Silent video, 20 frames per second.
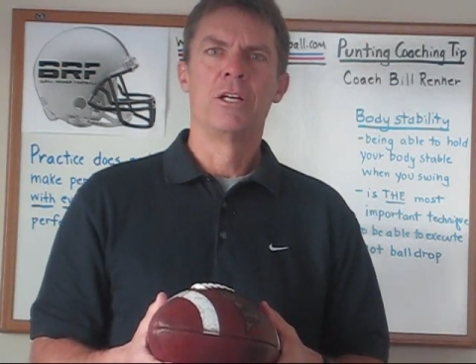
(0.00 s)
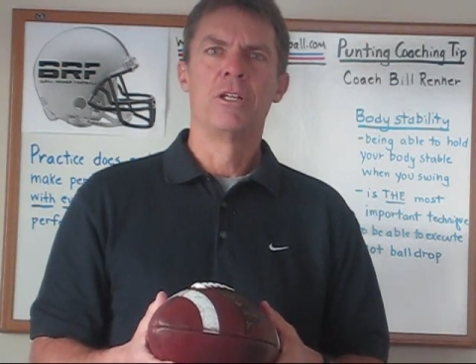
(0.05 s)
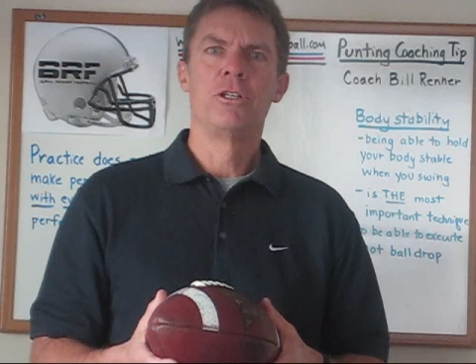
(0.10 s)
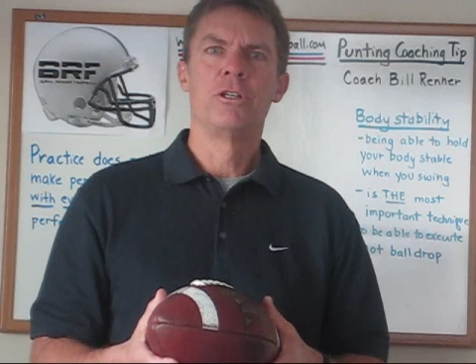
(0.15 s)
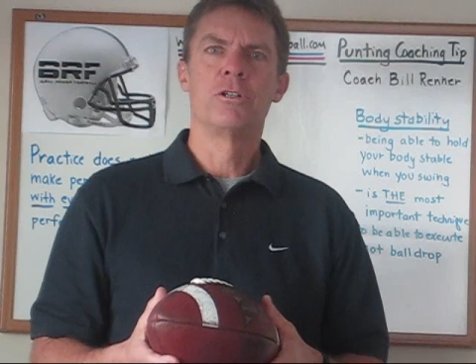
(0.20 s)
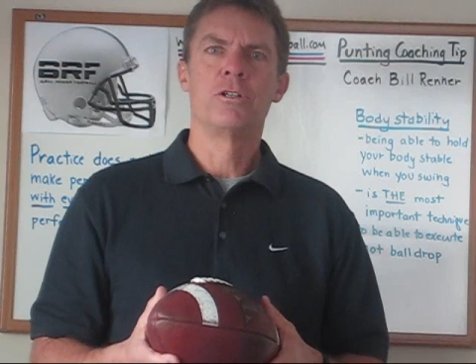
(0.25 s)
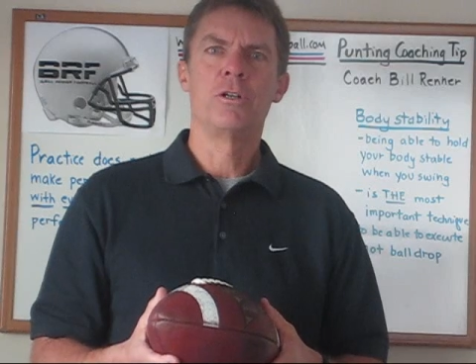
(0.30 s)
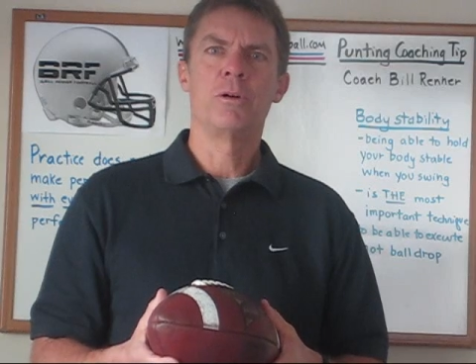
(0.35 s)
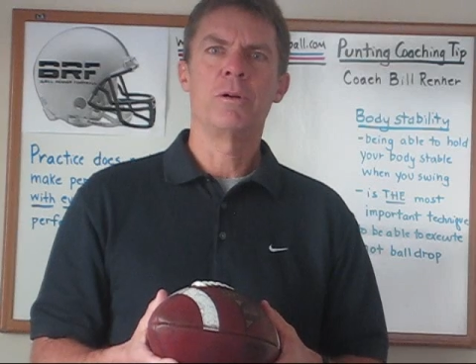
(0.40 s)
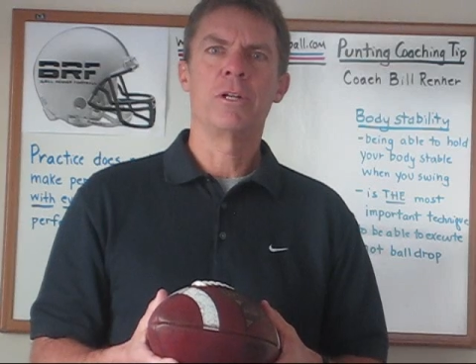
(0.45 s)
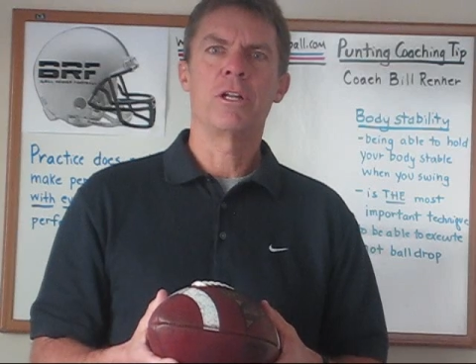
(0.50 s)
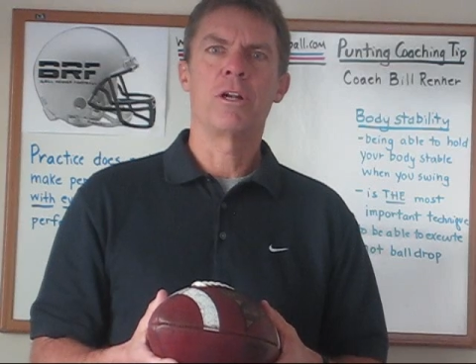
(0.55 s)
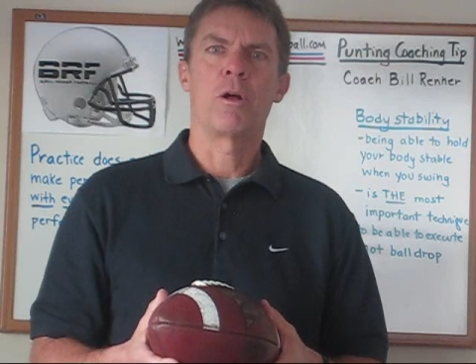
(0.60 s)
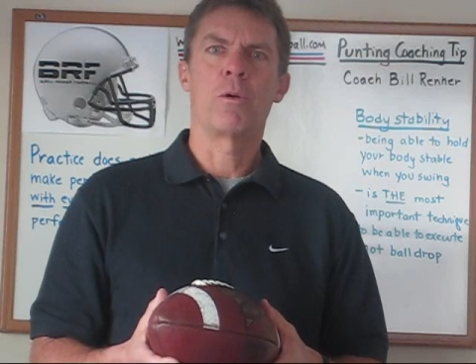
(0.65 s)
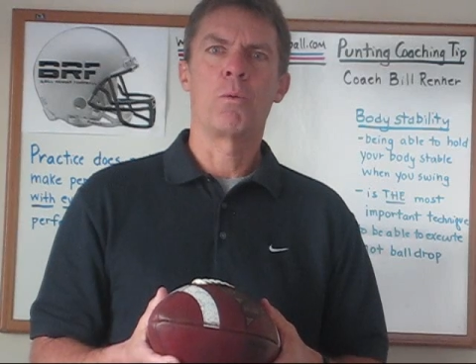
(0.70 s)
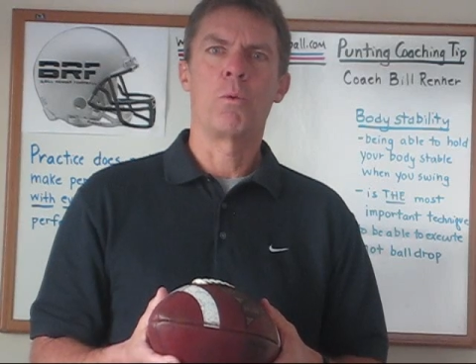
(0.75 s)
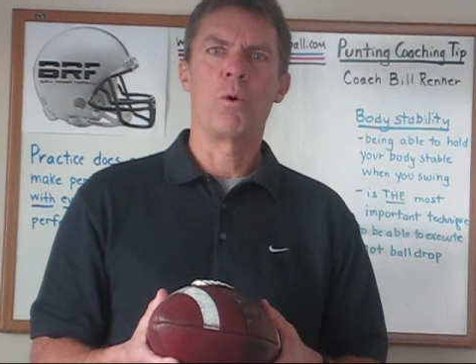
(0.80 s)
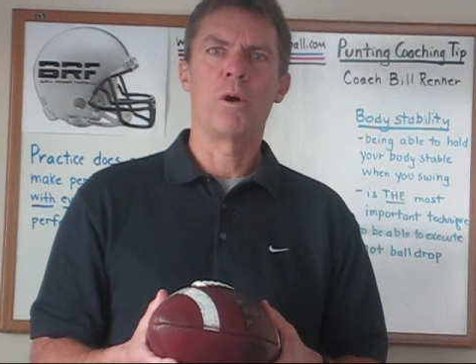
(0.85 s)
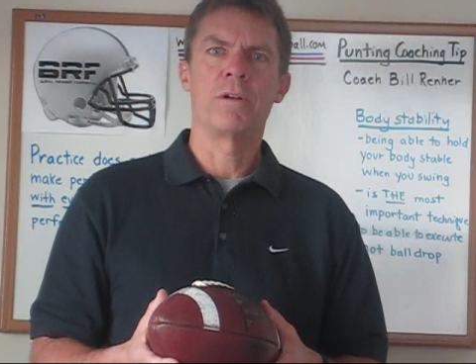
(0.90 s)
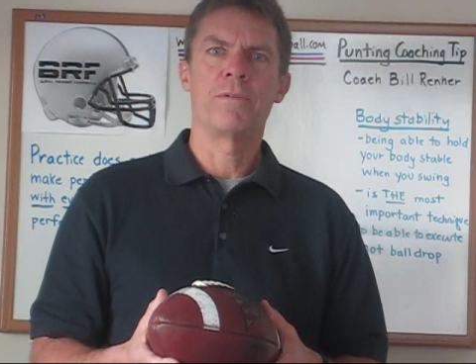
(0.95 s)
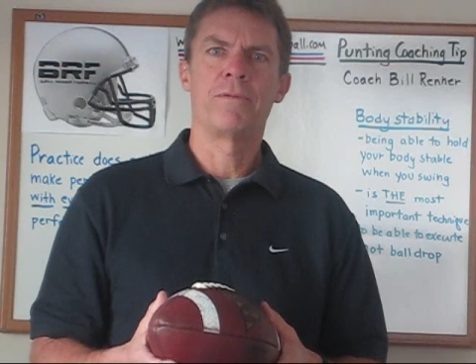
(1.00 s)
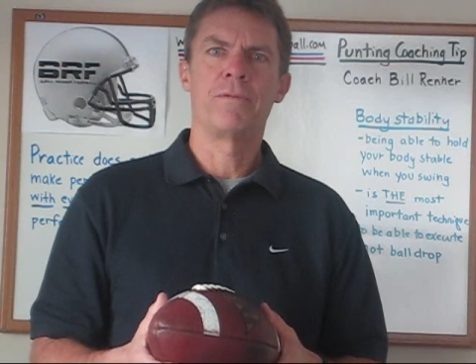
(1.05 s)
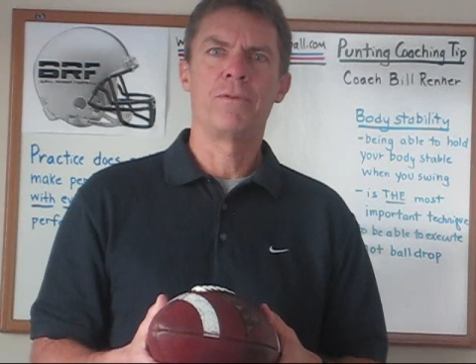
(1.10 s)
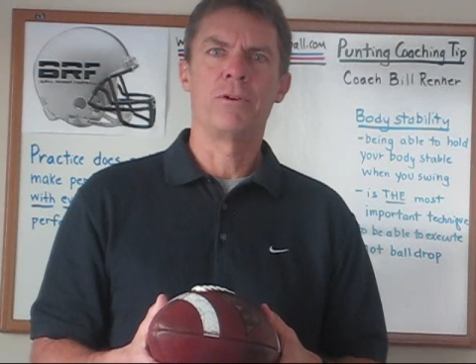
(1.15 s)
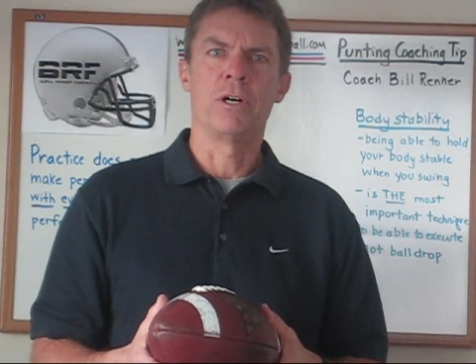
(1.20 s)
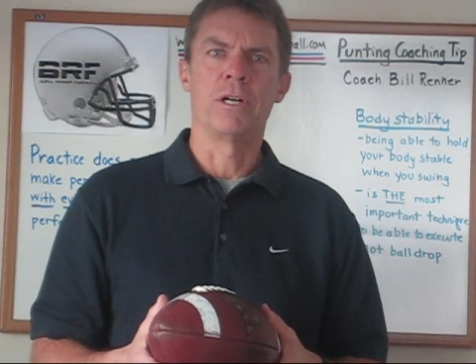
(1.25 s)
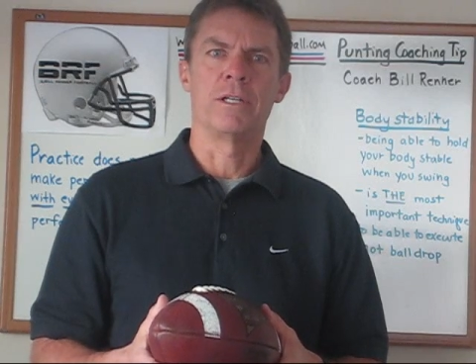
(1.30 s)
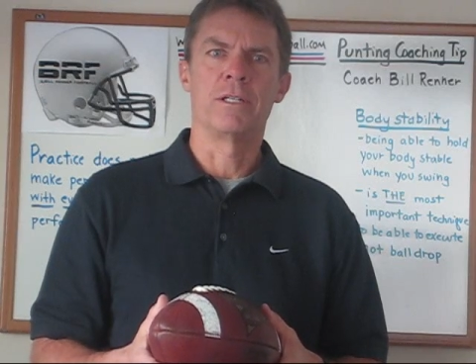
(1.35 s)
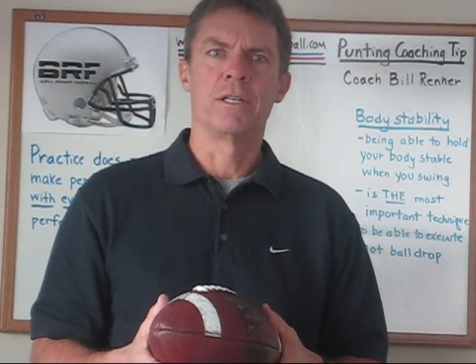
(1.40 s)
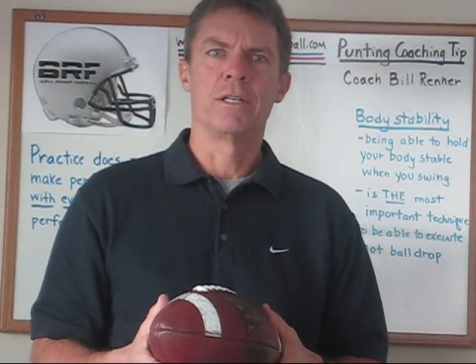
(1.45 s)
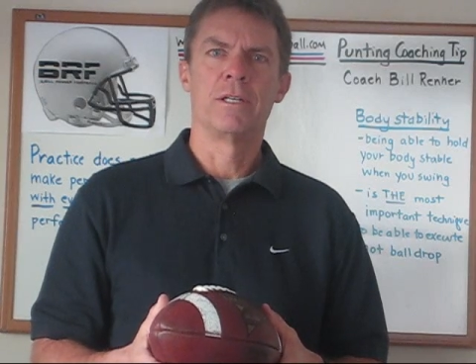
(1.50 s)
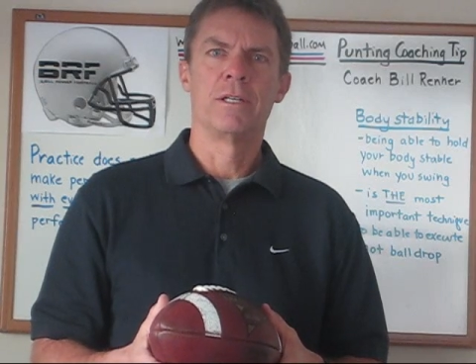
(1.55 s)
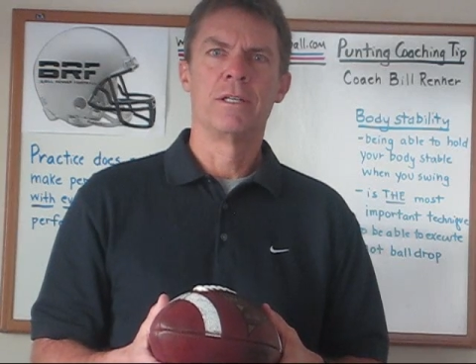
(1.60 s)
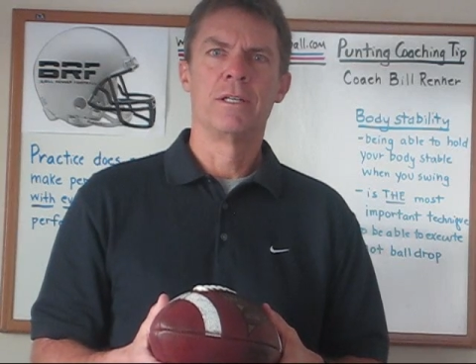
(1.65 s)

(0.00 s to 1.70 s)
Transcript: you're doing it on one foot.